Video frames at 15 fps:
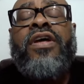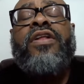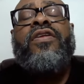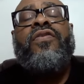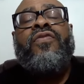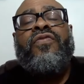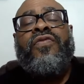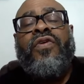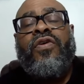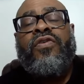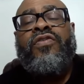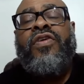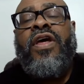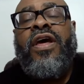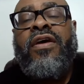the
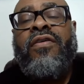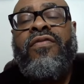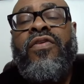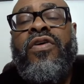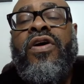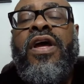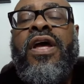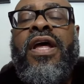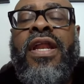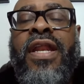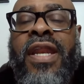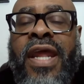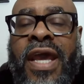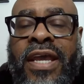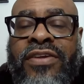first ever
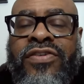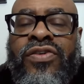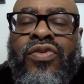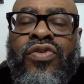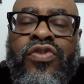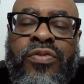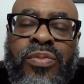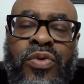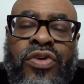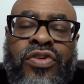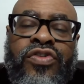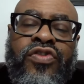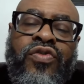national sports